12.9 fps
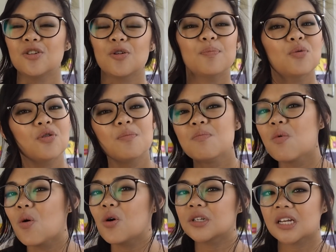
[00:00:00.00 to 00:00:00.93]
put
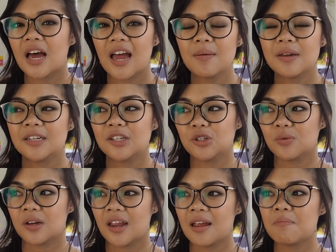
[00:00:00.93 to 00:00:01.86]
more time into
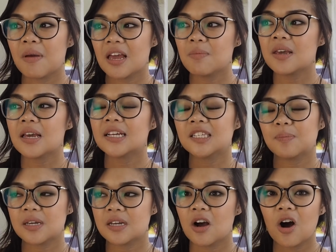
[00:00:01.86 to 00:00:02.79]
it, and maybe it's
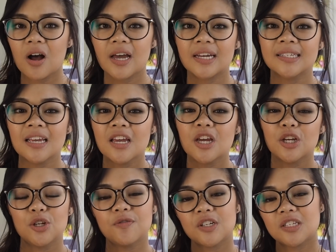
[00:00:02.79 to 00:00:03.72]
because
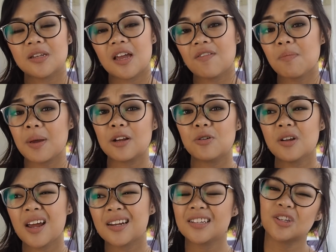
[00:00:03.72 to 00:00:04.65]
you've just never been good
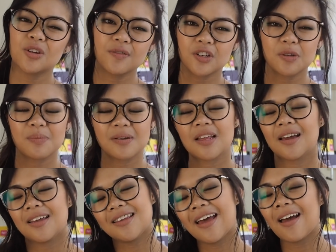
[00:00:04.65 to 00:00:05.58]
at it, so you've just been like,
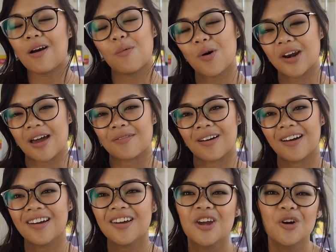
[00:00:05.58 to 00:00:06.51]
yeah,
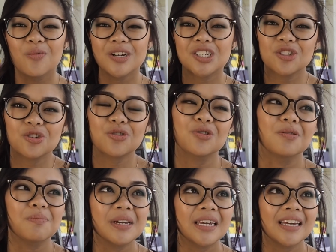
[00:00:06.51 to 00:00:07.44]
whatever. Which is
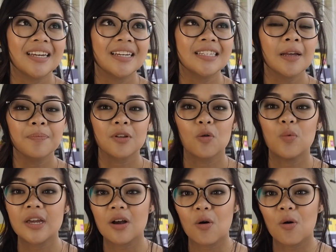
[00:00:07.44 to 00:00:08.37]
true, because
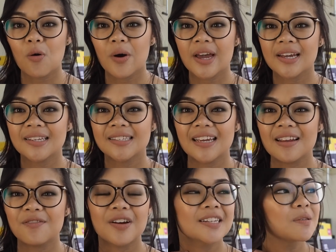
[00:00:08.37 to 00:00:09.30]
we always
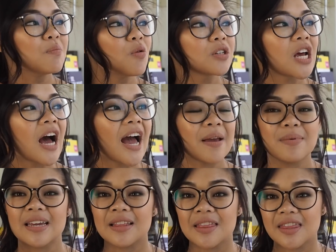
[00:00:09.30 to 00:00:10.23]
invest more time
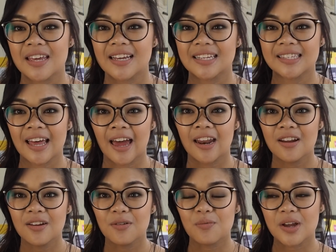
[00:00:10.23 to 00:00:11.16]
in things that
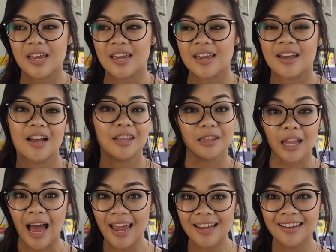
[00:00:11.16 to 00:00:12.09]
we
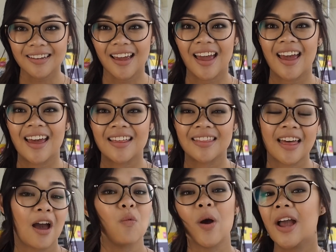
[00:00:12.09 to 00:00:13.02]
like and
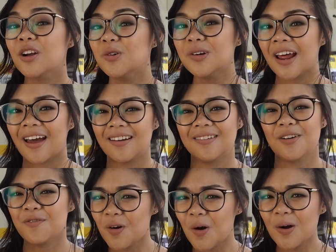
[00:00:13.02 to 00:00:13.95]
that we're good at,
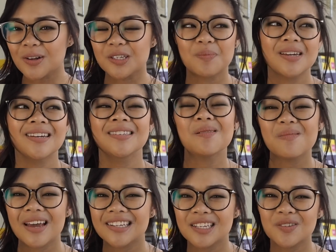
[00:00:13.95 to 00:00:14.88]
of course, because it
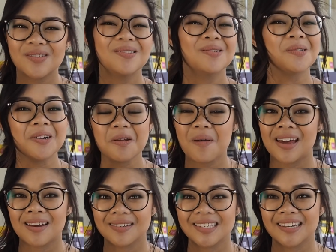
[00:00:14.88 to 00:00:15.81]
makes us feel good about
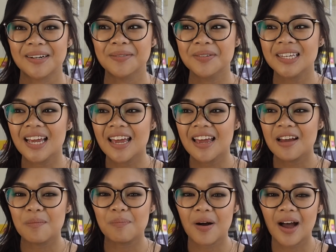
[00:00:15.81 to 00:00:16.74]
ourselves.
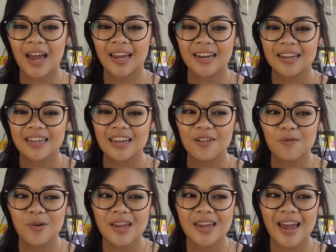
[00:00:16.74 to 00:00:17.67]
But if
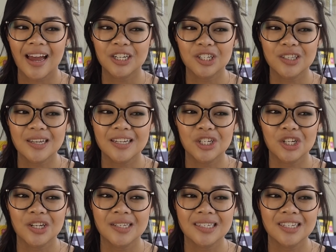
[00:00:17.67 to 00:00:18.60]
we actually
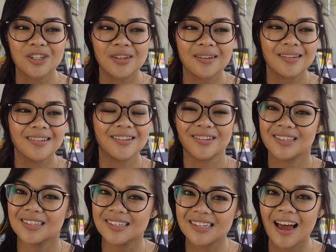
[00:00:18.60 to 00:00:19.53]
just
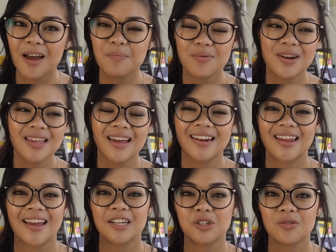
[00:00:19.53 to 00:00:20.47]
start putting that
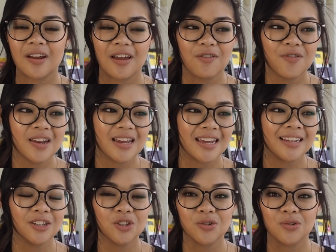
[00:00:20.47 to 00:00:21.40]
extra effort
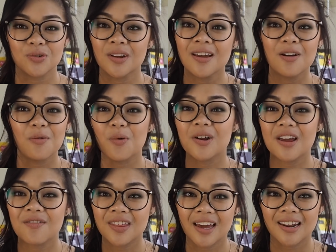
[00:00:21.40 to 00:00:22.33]
into
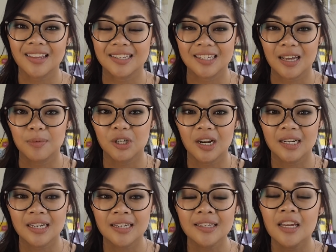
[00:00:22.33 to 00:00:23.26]
whatever that other subject
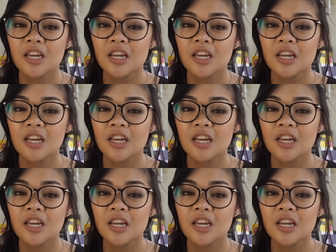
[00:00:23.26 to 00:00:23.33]
is,